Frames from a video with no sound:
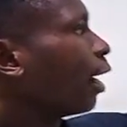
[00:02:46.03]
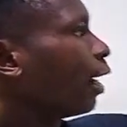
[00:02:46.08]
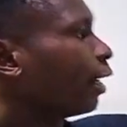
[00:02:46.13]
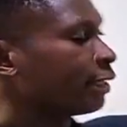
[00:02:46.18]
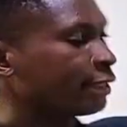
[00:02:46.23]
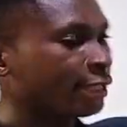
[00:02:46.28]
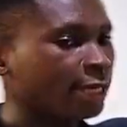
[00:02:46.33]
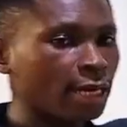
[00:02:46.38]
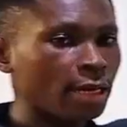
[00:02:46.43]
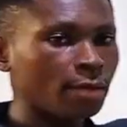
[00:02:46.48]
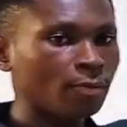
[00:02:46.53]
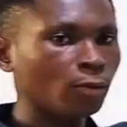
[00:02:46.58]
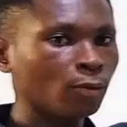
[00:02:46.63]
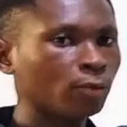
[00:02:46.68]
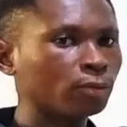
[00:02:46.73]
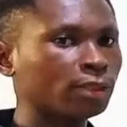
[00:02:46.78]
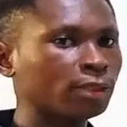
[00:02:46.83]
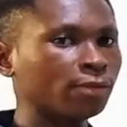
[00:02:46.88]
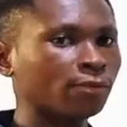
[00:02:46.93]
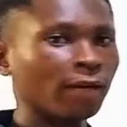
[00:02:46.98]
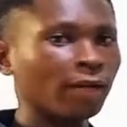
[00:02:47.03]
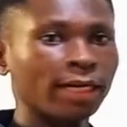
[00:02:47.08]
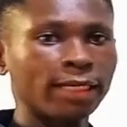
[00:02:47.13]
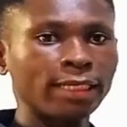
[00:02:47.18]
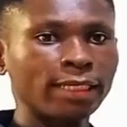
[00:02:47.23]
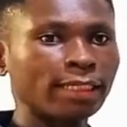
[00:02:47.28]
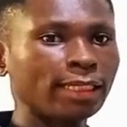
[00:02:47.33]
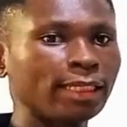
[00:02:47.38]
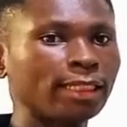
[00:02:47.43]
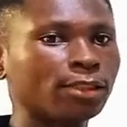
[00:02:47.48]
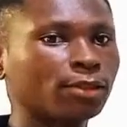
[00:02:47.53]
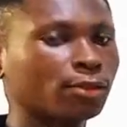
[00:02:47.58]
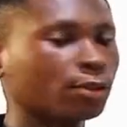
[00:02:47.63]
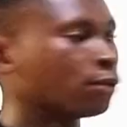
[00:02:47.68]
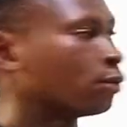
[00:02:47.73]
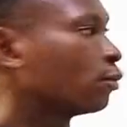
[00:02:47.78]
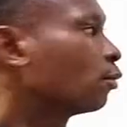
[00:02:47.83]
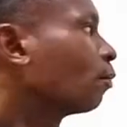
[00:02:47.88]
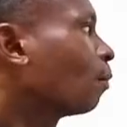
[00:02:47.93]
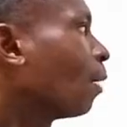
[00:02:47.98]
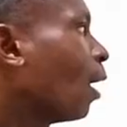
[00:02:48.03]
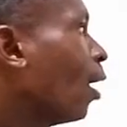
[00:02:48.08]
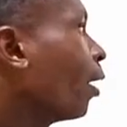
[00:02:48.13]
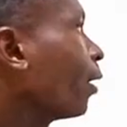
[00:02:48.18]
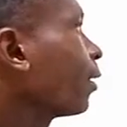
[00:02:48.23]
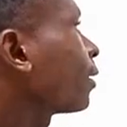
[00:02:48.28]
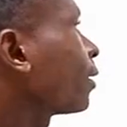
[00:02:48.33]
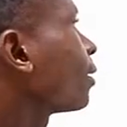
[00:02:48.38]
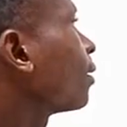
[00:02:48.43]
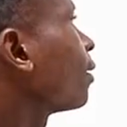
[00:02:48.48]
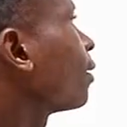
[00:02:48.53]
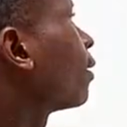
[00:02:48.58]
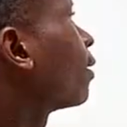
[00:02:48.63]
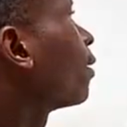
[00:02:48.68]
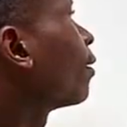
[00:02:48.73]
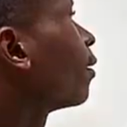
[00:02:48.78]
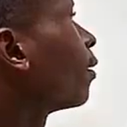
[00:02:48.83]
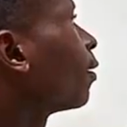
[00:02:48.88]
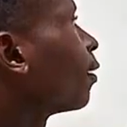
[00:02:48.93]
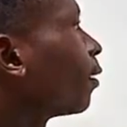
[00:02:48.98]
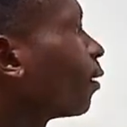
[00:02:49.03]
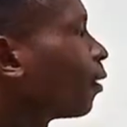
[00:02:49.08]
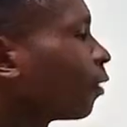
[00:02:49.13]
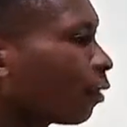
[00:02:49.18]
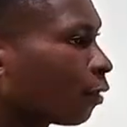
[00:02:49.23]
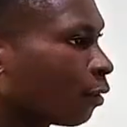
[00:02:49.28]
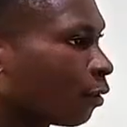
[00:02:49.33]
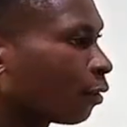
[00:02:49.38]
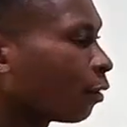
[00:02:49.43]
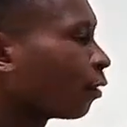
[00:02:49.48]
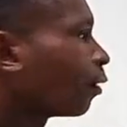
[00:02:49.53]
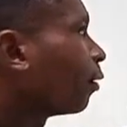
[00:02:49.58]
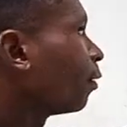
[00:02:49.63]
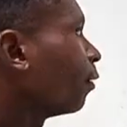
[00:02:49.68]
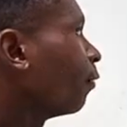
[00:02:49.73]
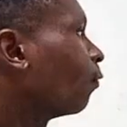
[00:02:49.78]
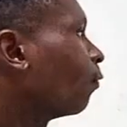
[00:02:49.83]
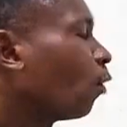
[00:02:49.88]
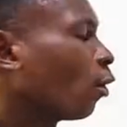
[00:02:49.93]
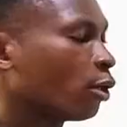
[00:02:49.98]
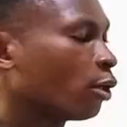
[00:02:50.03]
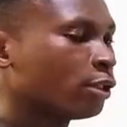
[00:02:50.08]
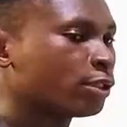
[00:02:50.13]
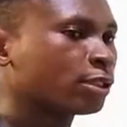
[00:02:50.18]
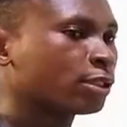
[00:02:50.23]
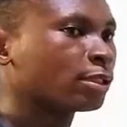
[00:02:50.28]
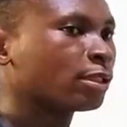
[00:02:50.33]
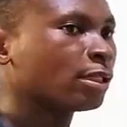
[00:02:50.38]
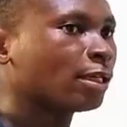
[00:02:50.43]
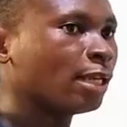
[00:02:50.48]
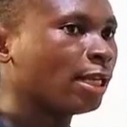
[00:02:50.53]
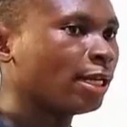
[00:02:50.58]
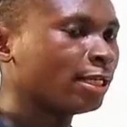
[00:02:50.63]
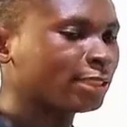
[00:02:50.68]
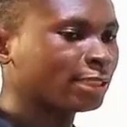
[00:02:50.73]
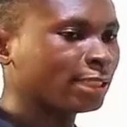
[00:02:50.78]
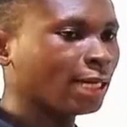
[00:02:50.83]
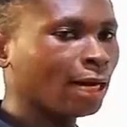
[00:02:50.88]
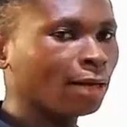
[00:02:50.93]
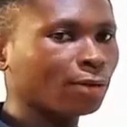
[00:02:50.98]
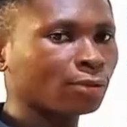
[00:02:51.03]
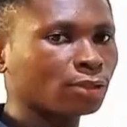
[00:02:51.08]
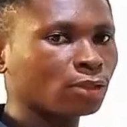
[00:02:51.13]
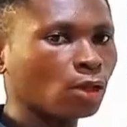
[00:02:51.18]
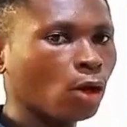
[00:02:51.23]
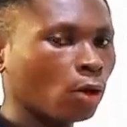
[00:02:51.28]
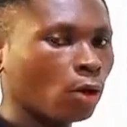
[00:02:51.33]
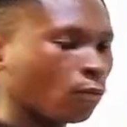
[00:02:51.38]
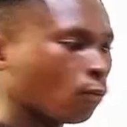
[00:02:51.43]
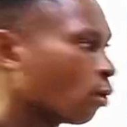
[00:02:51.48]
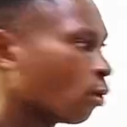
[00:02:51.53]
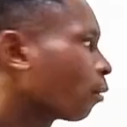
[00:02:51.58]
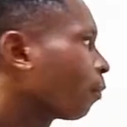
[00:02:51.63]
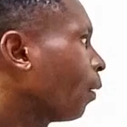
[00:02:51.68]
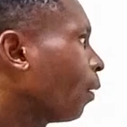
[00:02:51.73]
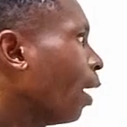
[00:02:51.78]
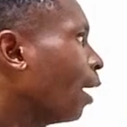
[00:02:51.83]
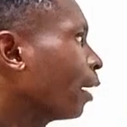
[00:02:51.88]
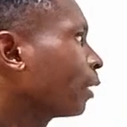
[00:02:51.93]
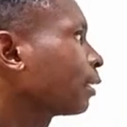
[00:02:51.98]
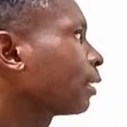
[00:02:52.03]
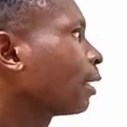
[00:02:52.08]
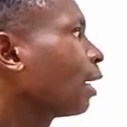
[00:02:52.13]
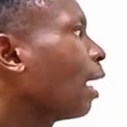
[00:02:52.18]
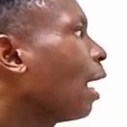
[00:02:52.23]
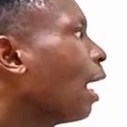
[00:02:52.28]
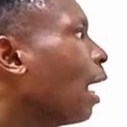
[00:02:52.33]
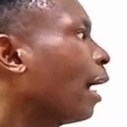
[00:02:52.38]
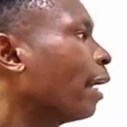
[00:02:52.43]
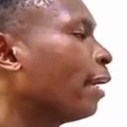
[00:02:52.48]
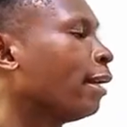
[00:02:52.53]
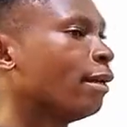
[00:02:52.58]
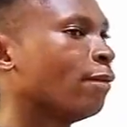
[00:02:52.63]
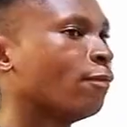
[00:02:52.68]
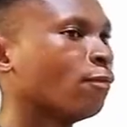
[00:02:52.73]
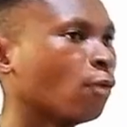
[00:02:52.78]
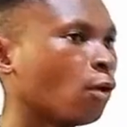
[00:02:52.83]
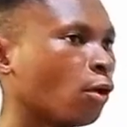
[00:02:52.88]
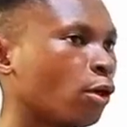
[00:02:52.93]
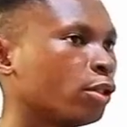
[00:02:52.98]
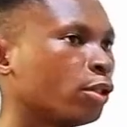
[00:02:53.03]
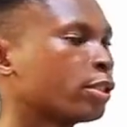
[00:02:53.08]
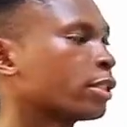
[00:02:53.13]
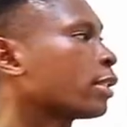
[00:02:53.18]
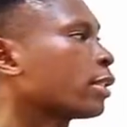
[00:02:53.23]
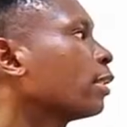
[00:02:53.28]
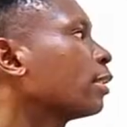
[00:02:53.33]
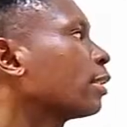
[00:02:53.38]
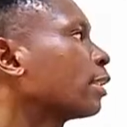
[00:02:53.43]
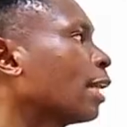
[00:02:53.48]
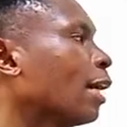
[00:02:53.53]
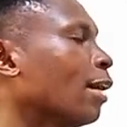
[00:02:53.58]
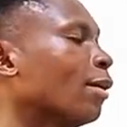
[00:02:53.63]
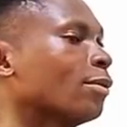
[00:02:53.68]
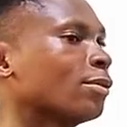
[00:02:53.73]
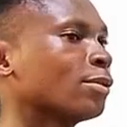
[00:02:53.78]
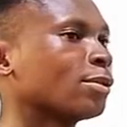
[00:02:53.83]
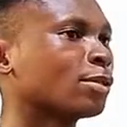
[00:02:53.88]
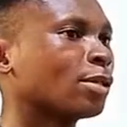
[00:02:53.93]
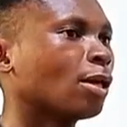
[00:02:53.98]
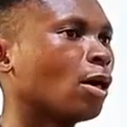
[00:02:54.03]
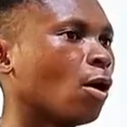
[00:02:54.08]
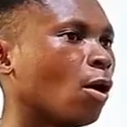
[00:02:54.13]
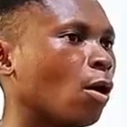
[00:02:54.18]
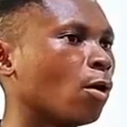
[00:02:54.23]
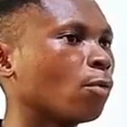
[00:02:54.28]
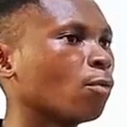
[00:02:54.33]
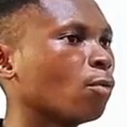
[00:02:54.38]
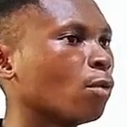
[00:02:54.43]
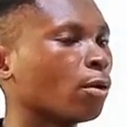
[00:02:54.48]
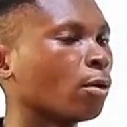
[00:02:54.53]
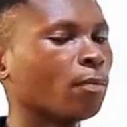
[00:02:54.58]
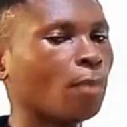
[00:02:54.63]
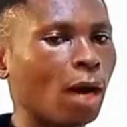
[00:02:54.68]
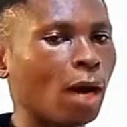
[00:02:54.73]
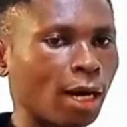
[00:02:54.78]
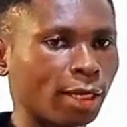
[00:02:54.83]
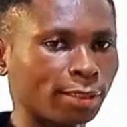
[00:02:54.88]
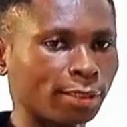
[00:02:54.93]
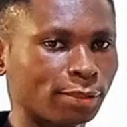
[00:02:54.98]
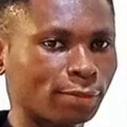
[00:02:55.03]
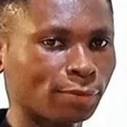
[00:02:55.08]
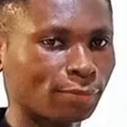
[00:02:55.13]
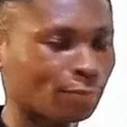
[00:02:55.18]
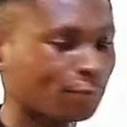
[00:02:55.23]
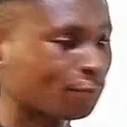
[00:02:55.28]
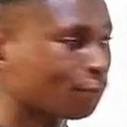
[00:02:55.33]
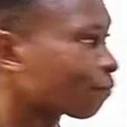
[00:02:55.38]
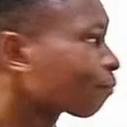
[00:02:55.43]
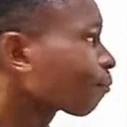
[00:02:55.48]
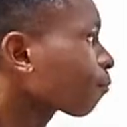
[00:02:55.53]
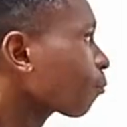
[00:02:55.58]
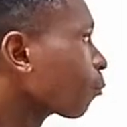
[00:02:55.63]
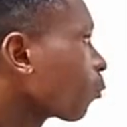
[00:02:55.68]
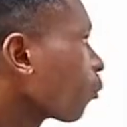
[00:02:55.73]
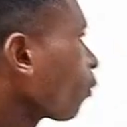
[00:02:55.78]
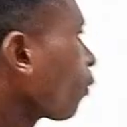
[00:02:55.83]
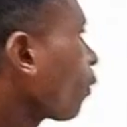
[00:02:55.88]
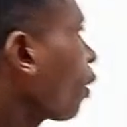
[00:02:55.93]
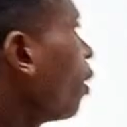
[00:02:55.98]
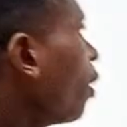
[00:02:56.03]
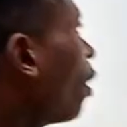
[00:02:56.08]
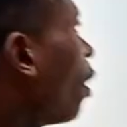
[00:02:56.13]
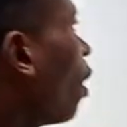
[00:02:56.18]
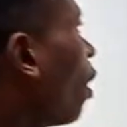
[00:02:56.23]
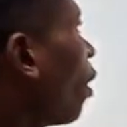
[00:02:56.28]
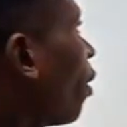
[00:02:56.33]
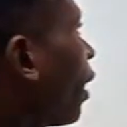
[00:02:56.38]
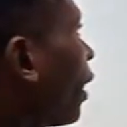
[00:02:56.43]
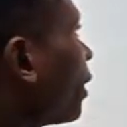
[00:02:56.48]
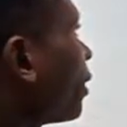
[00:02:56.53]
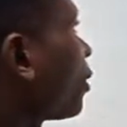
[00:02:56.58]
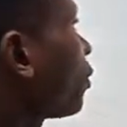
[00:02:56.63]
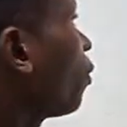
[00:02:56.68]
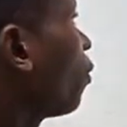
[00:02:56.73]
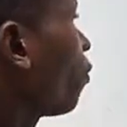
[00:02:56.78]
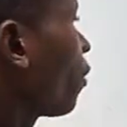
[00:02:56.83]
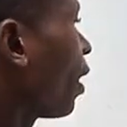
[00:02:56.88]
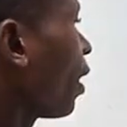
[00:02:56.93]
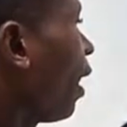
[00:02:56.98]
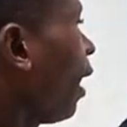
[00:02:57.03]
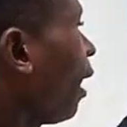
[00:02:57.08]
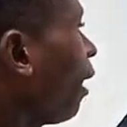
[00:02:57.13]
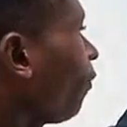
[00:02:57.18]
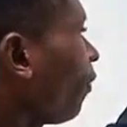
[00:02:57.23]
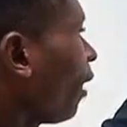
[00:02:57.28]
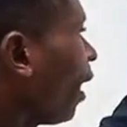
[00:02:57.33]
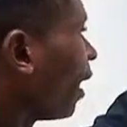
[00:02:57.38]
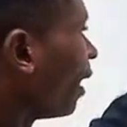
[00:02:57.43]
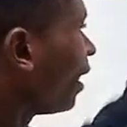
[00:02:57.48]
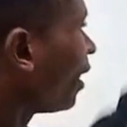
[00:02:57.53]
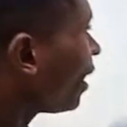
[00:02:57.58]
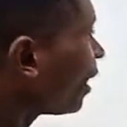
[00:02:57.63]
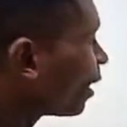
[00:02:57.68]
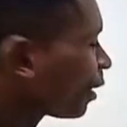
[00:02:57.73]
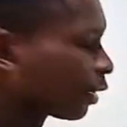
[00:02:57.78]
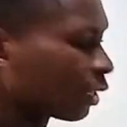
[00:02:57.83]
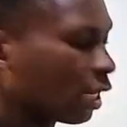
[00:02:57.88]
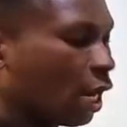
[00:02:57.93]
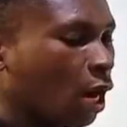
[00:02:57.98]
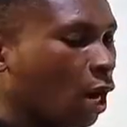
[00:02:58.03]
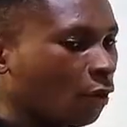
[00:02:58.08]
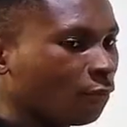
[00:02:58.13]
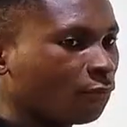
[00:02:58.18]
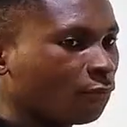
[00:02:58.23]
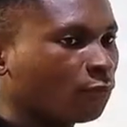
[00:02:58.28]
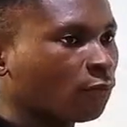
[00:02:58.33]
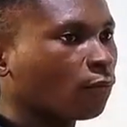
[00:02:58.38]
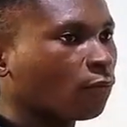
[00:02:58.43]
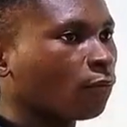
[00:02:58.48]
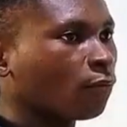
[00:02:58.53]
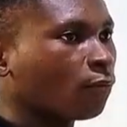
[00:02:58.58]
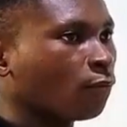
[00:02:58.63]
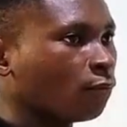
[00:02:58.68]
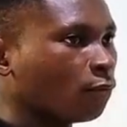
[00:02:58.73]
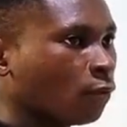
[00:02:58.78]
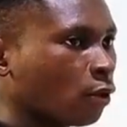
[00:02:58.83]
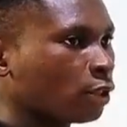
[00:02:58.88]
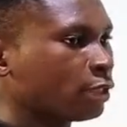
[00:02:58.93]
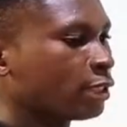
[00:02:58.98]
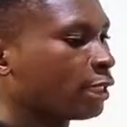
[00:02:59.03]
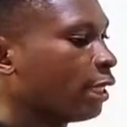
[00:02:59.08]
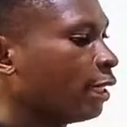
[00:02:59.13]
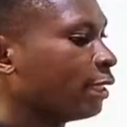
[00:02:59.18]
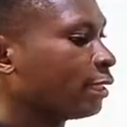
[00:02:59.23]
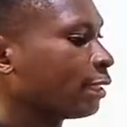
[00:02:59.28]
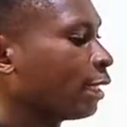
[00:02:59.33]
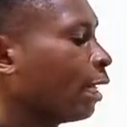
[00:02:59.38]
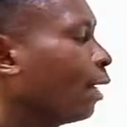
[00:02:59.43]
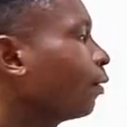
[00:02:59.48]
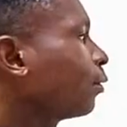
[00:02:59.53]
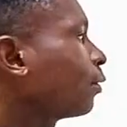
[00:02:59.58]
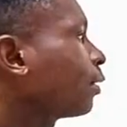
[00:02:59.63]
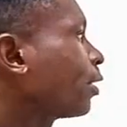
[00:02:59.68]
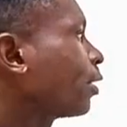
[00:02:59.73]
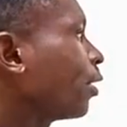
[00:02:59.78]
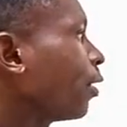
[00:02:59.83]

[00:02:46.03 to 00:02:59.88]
a table divided into two parts. The voiceless sounds on one part and the voiced sounds on one part. Right, so we have a list of voiceless sounds